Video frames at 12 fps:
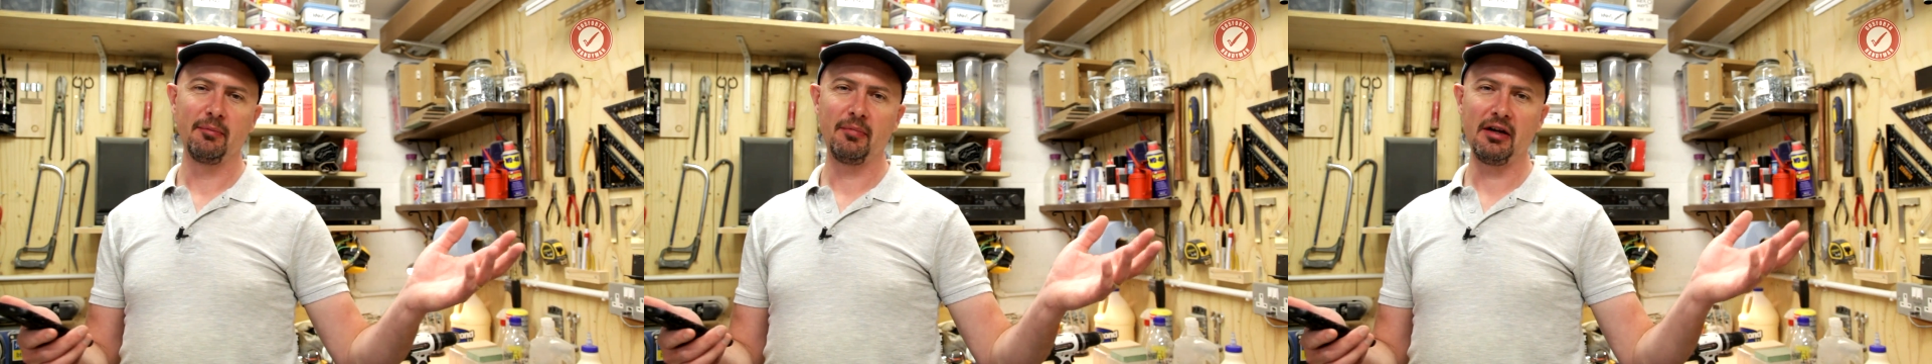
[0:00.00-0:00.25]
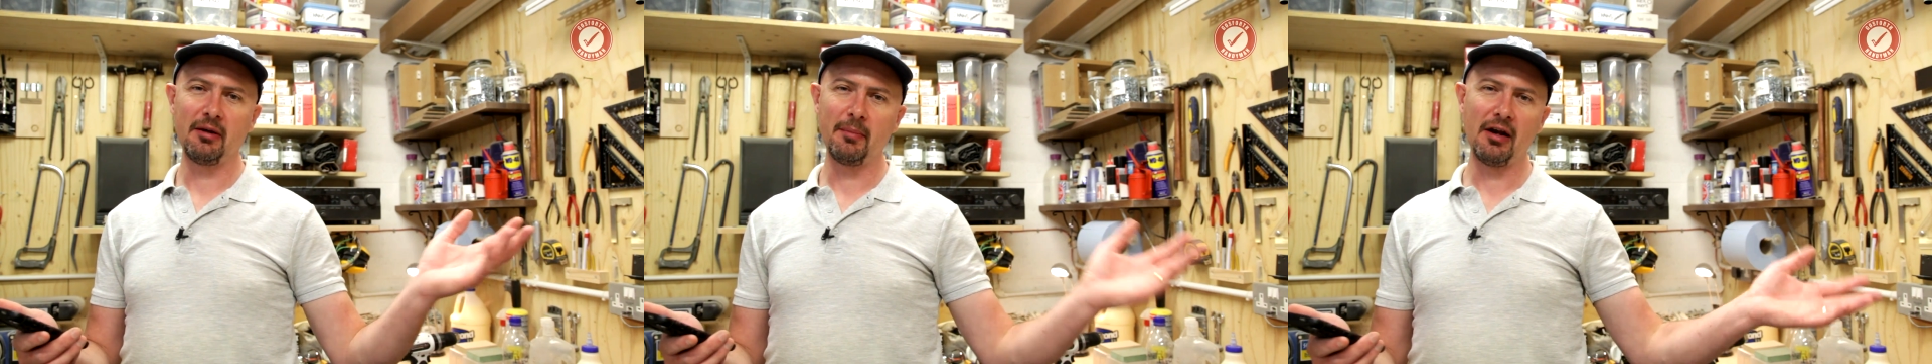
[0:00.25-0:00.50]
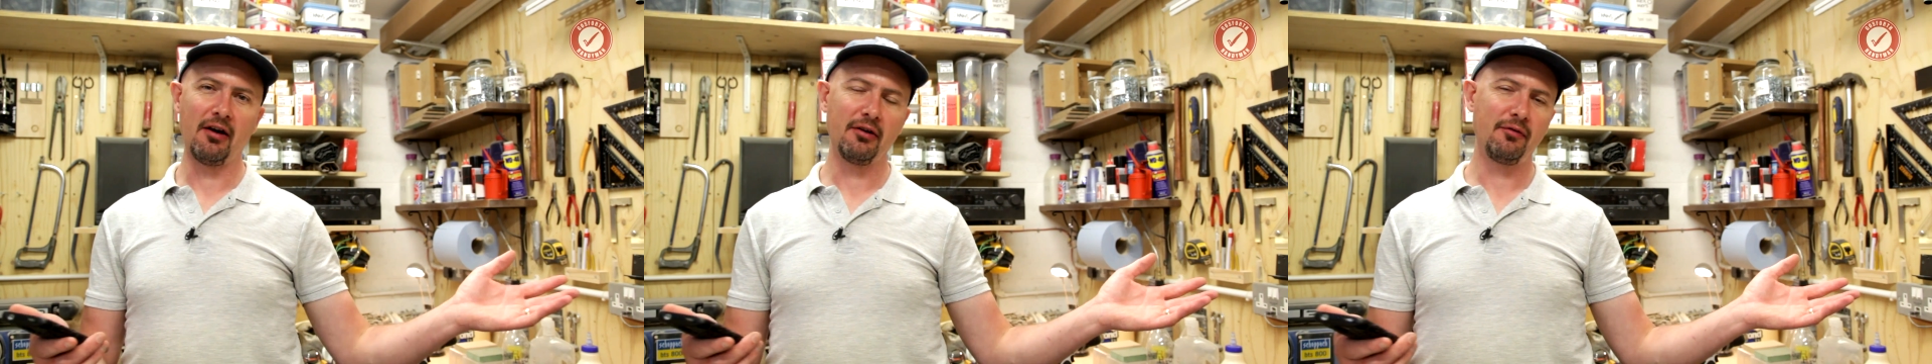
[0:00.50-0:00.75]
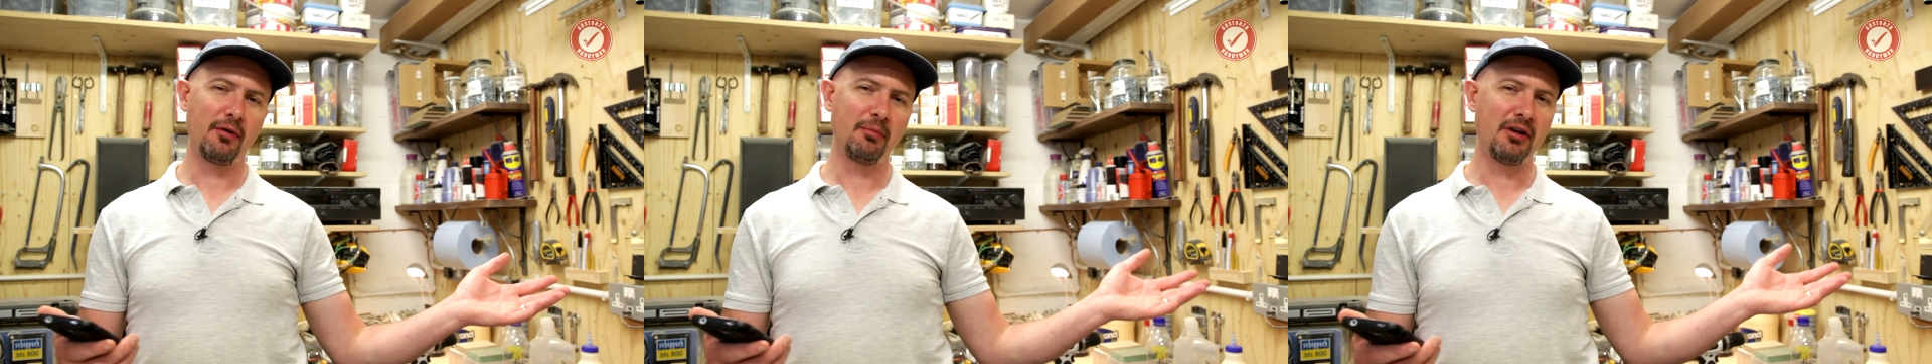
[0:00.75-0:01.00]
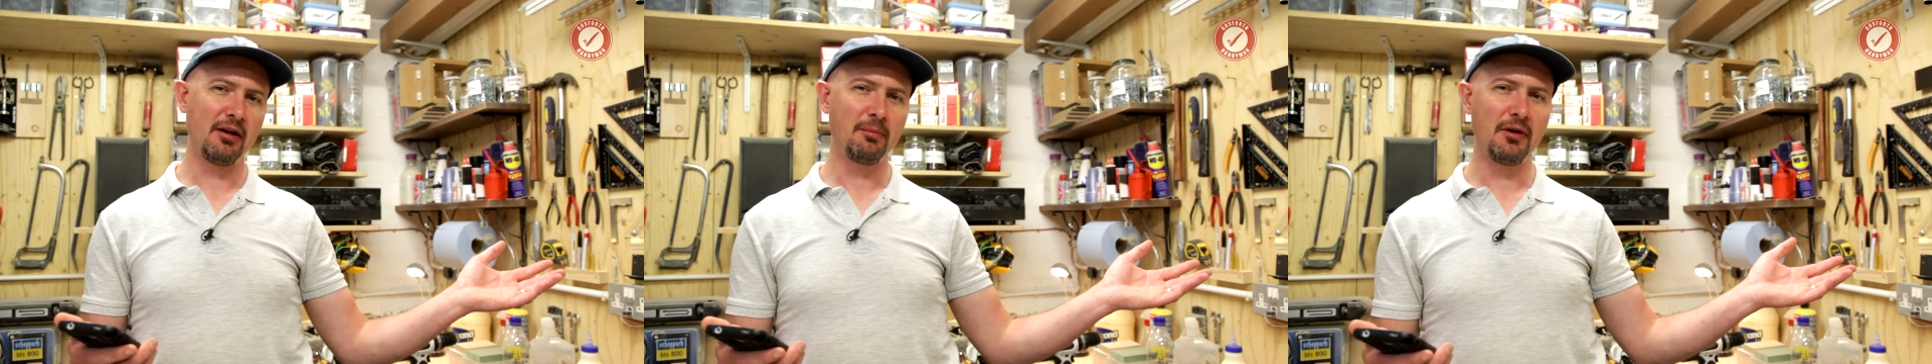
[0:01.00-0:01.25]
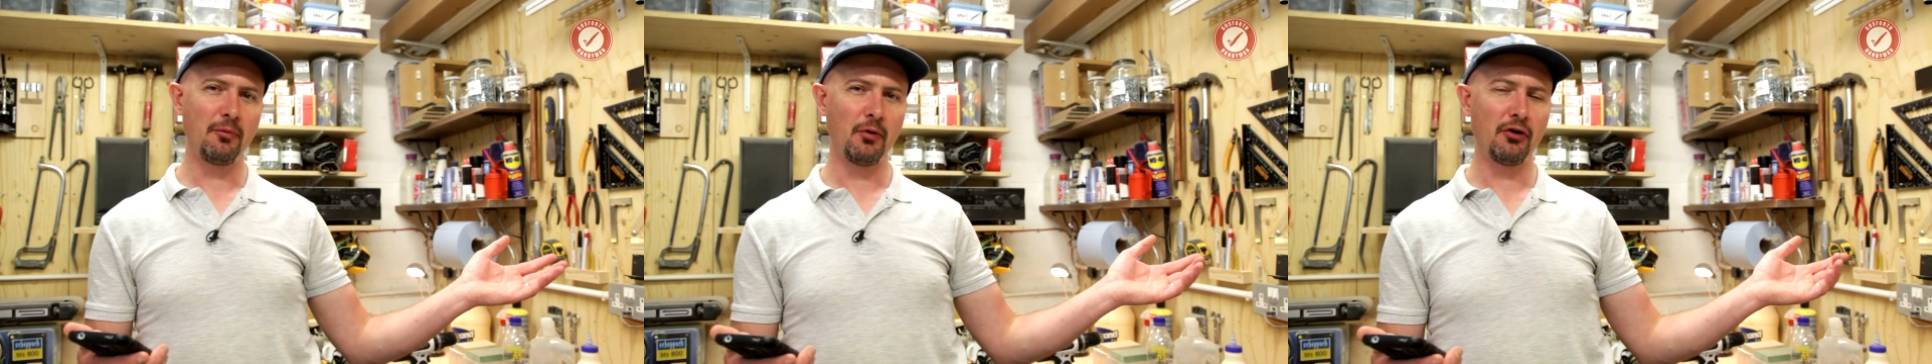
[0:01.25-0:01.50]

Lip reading: Peter Millard from 10 Minute